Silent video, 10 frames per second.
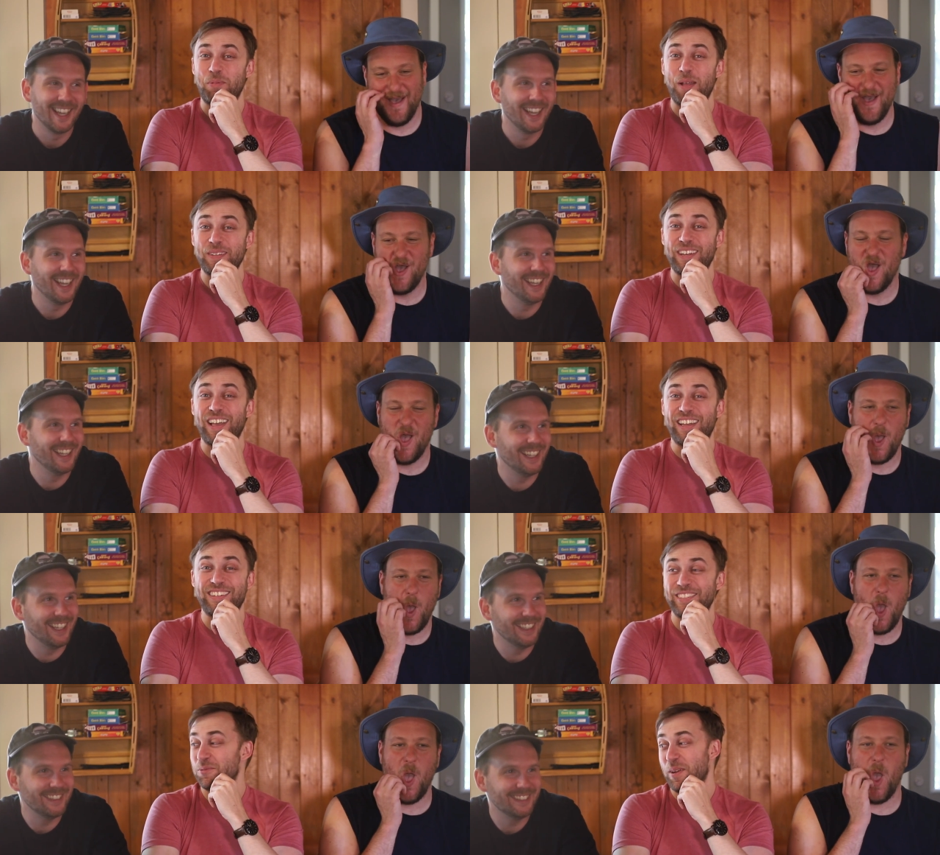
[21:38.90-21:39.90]
Speaker 1: probably
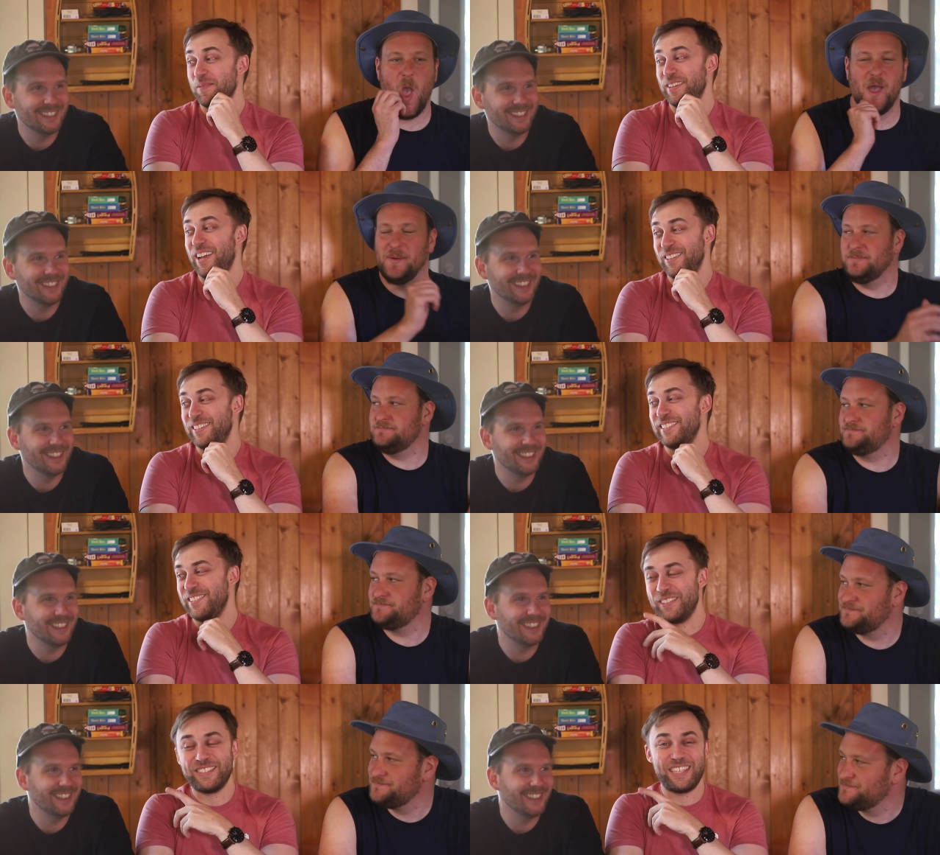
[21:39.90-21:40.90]
not. It's probably not. You can
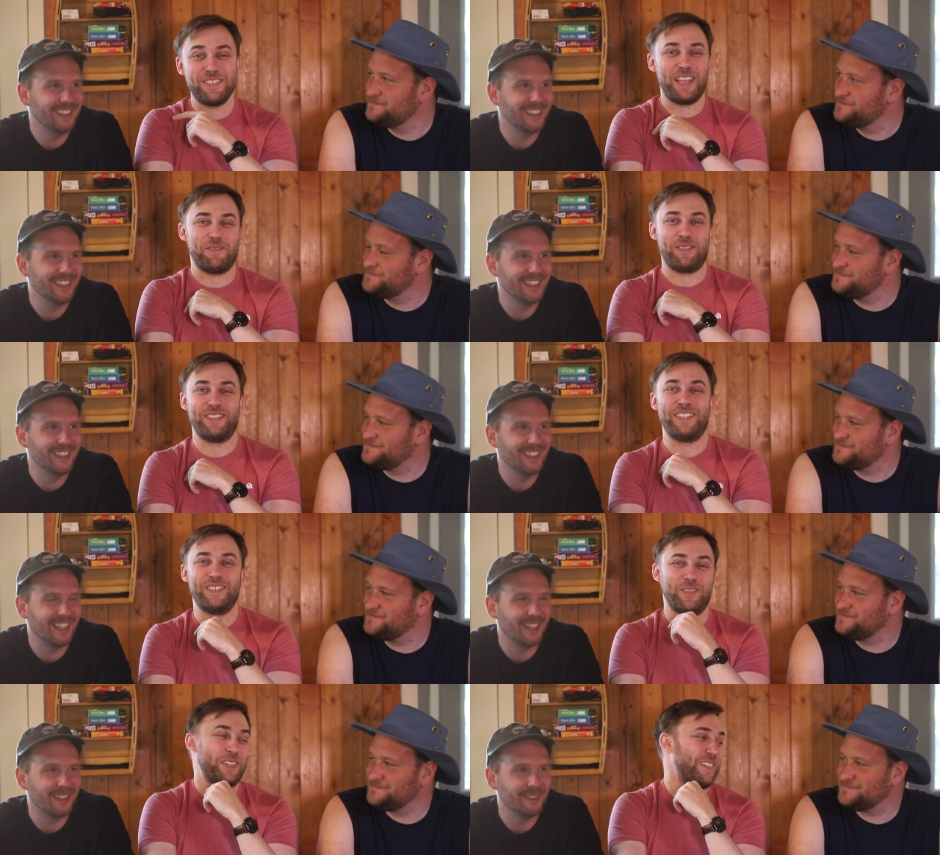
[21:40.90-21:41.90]
you can save that for
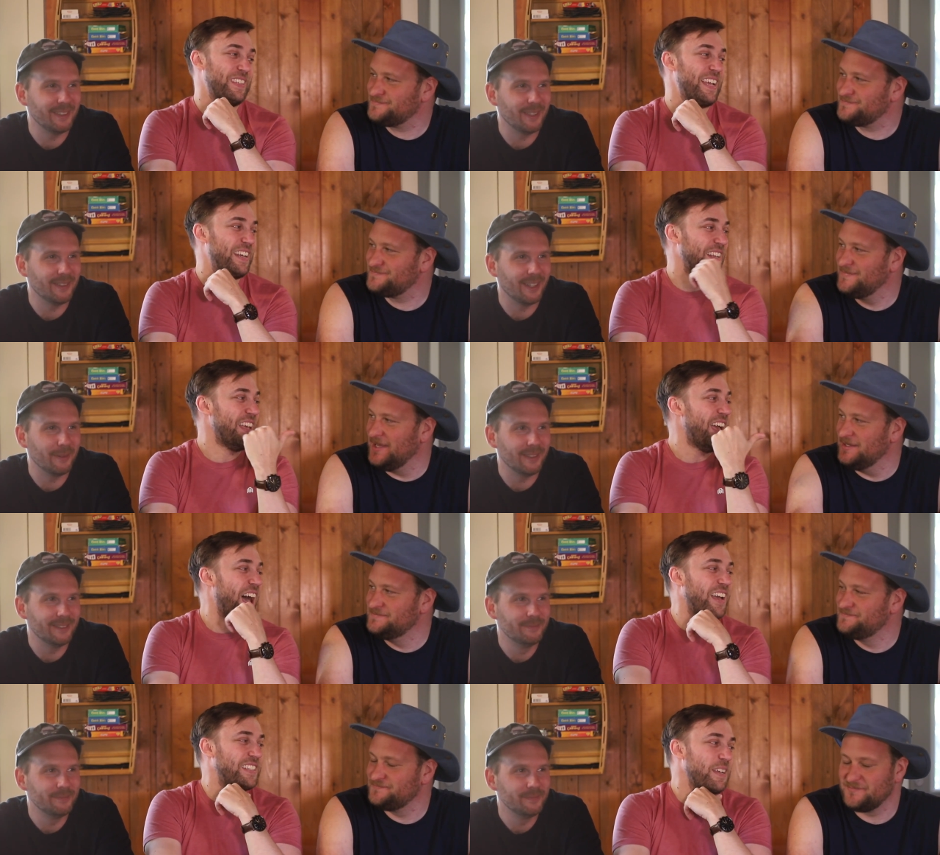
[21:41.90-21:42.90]
near, for near the end. Uh, yeah.
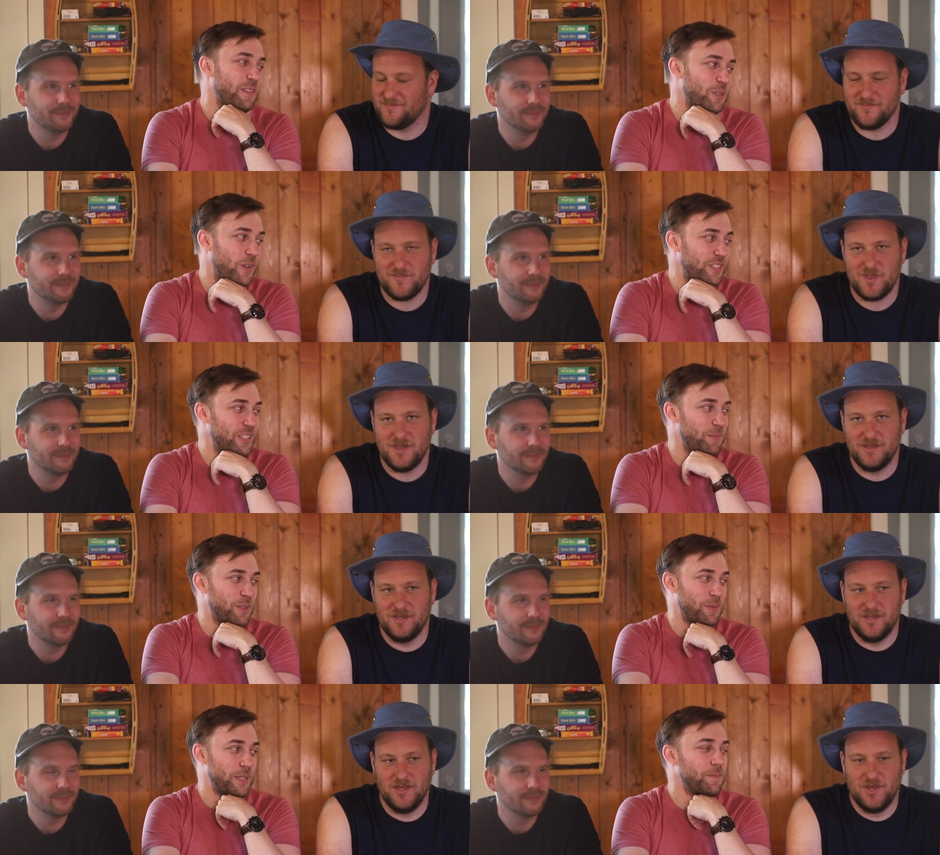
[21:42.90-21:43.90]
Uh, Dave, let's go on to your number
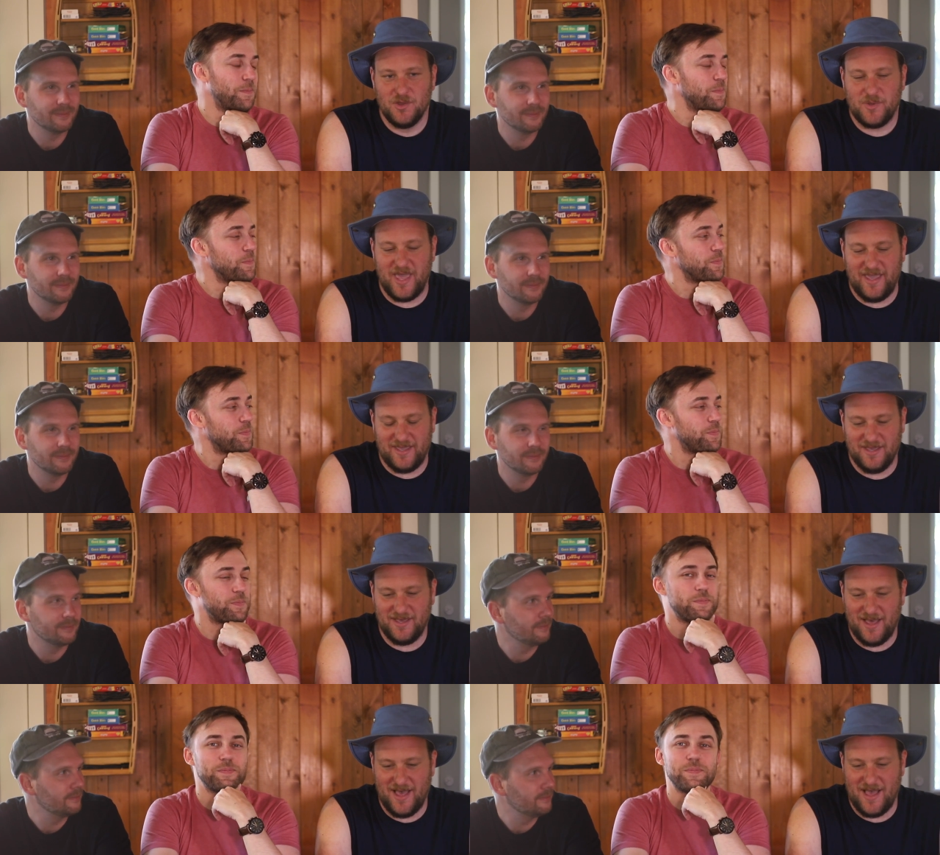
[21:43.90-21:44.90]
three.
Speaker 2: Okay,
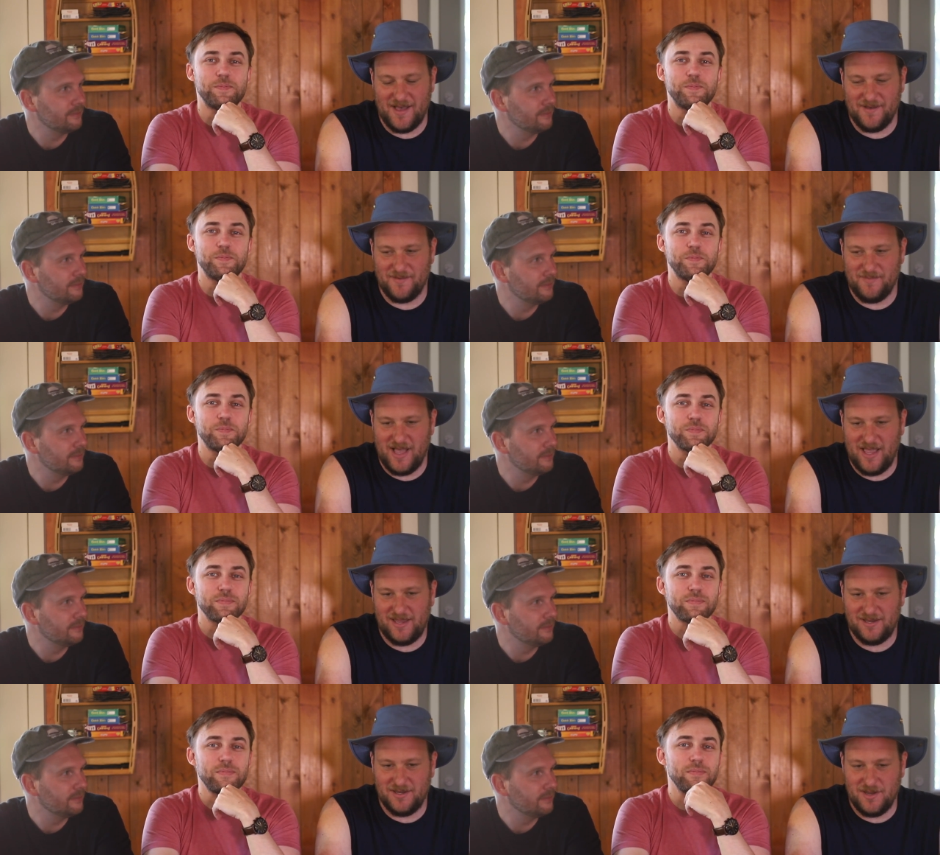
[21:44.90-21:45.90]
uh,
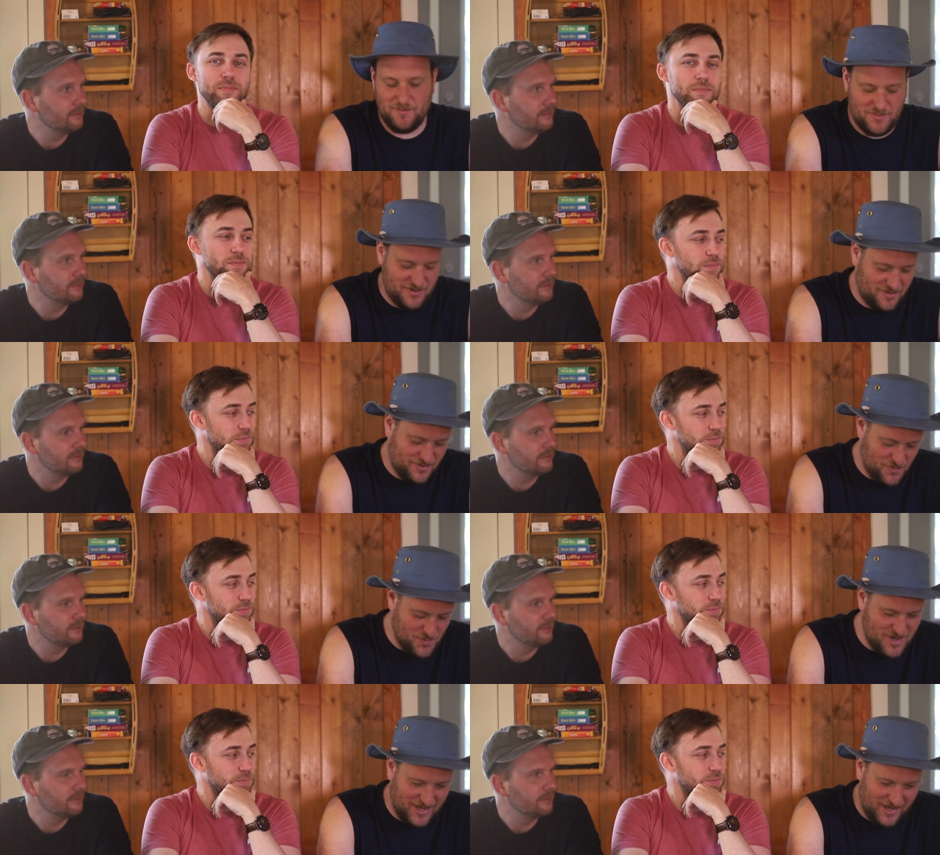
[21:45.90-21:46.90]
my number
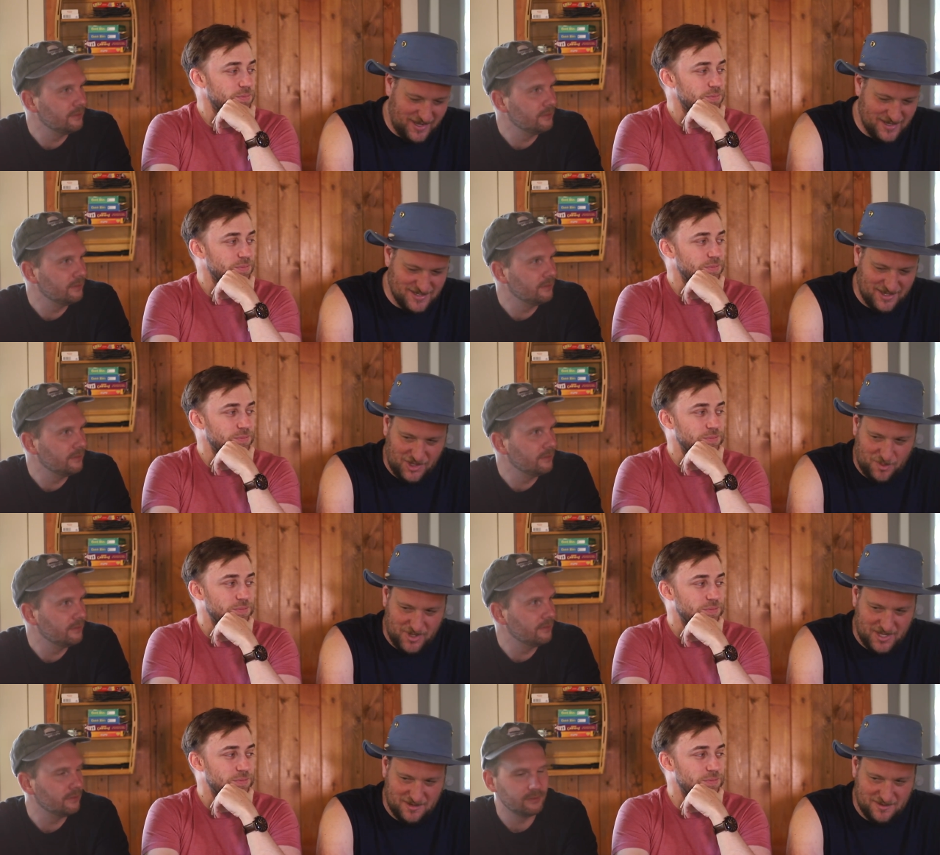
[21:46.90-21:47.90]
three is mm-hmm. a little
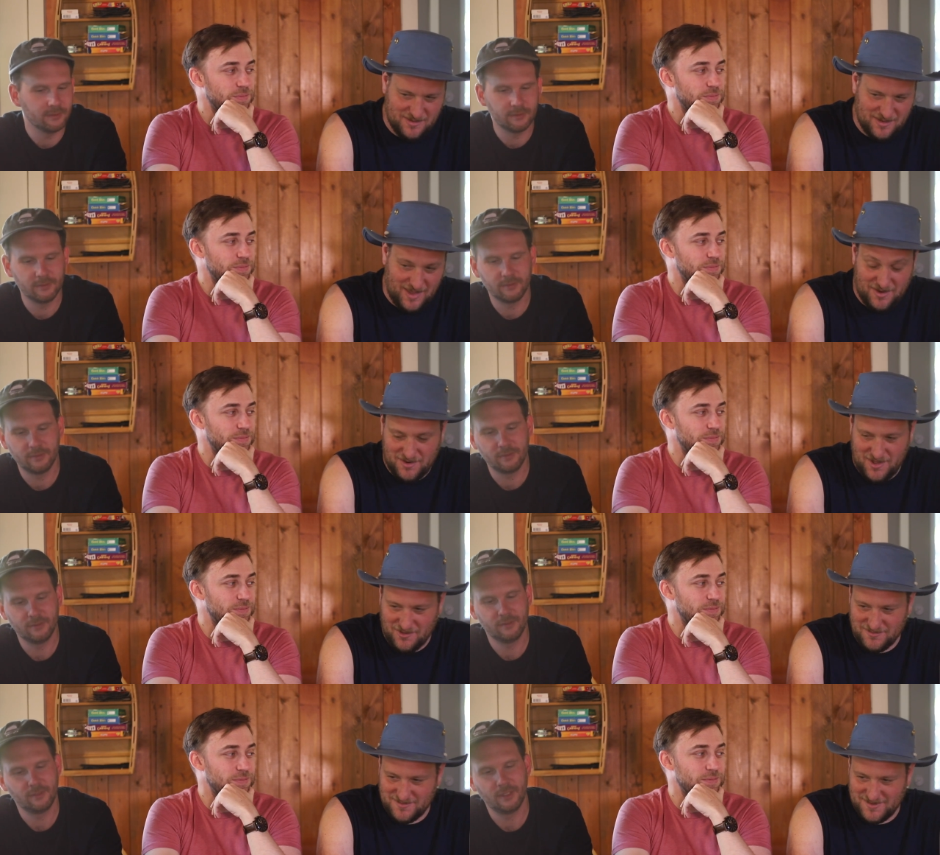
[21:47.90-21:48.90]
bit. I don't
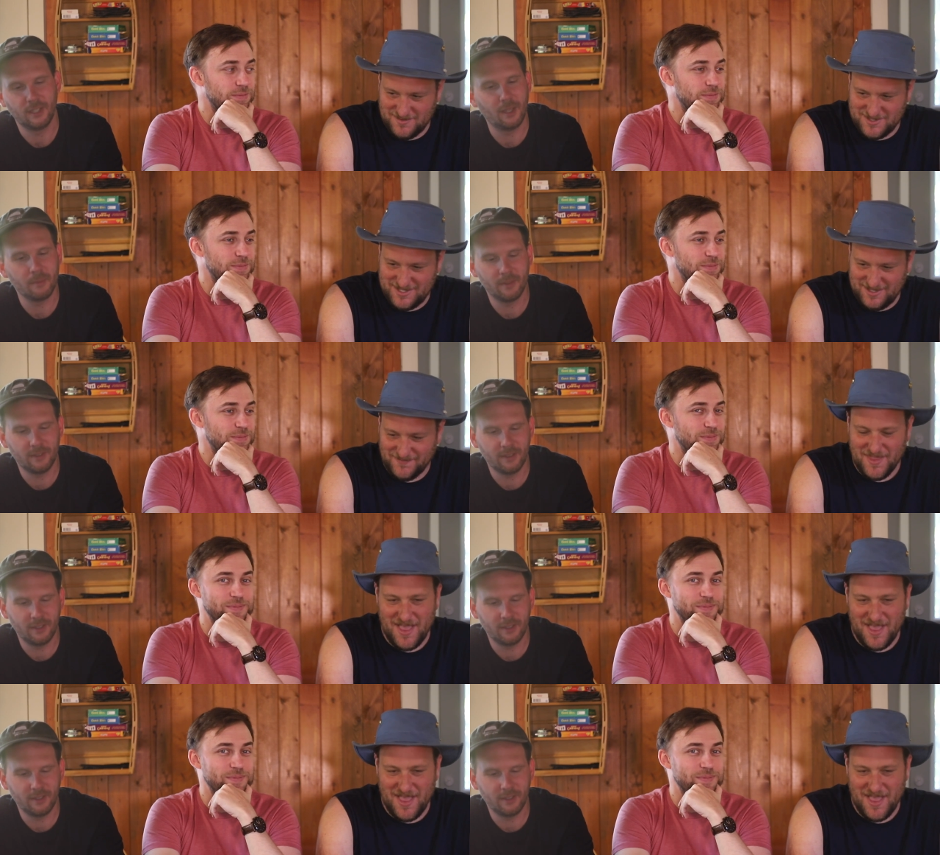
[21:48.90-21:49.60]
know. We'll see.